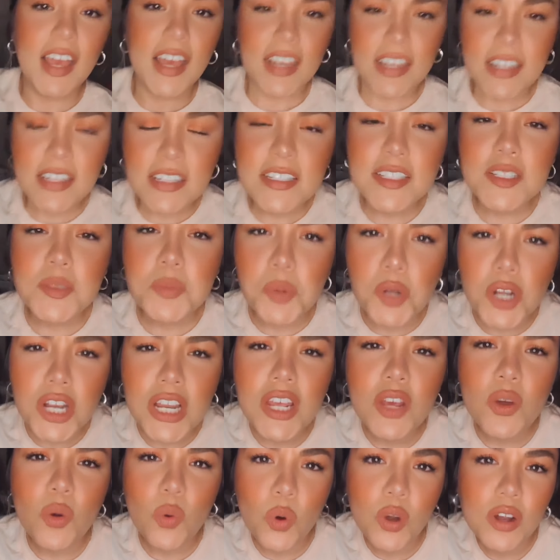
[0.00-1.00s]
It's
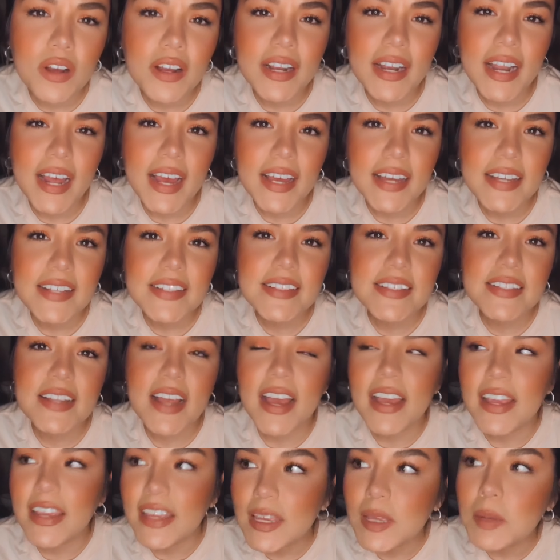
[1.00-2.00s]
pretty organized.
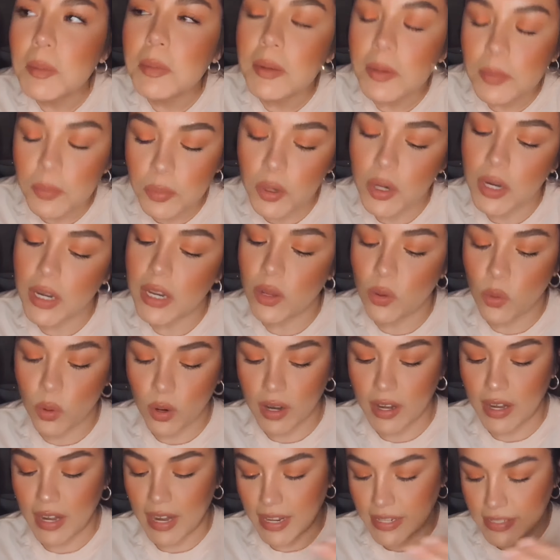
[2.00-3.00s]
I keep it pretty
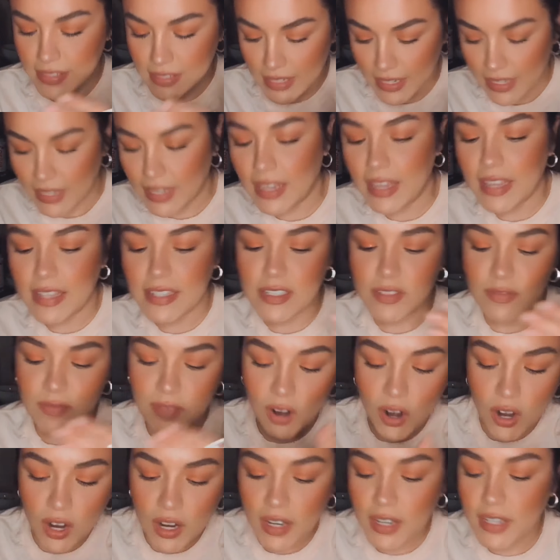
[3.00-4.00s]
organized, like as
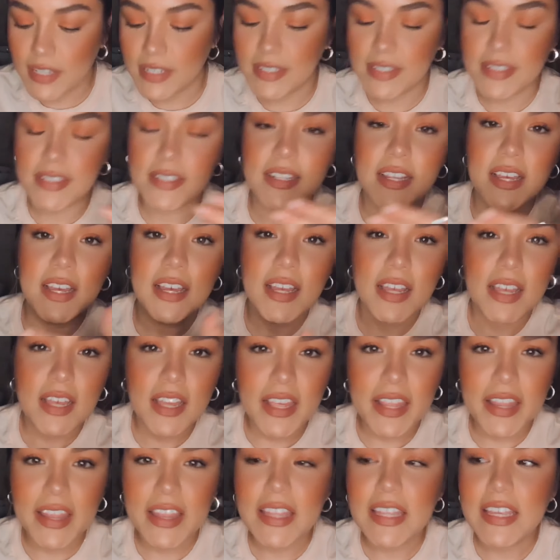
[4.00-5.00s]
far as
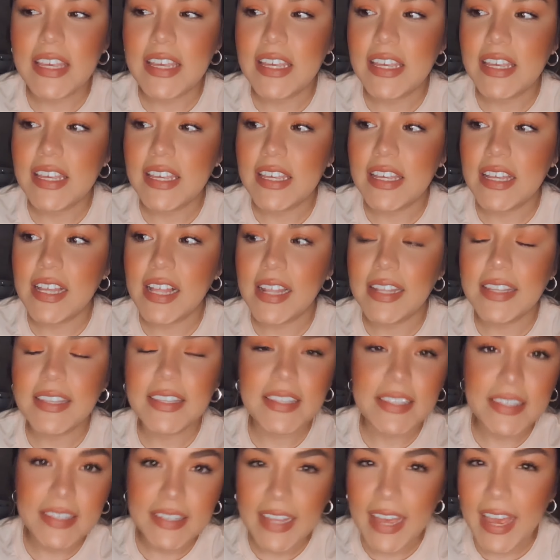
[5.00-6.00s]
the
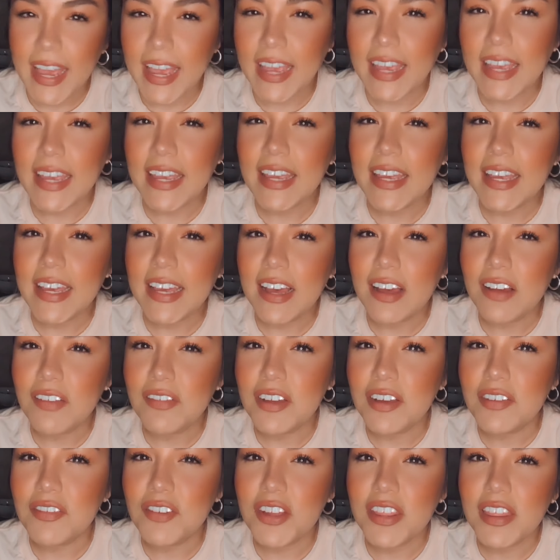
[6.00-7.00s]
lay of
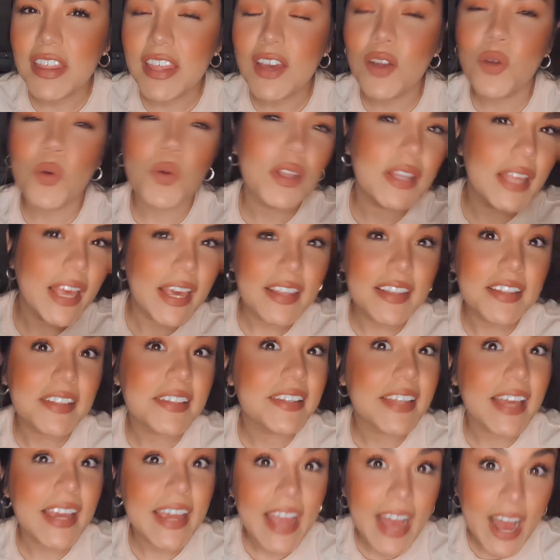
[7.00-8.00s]
everything, or like the
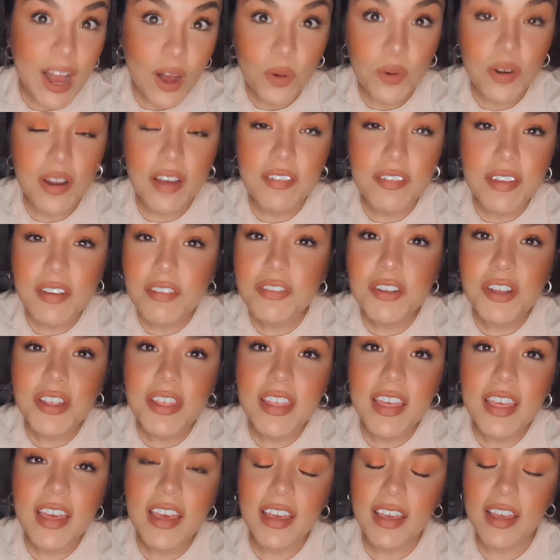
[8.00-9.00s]
layout of
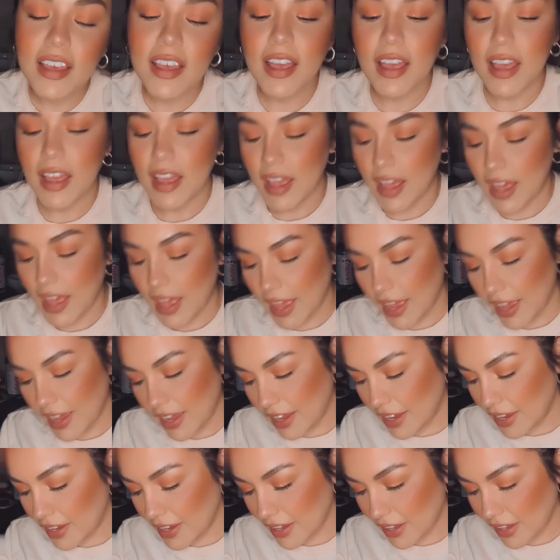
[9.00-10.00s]
everything. I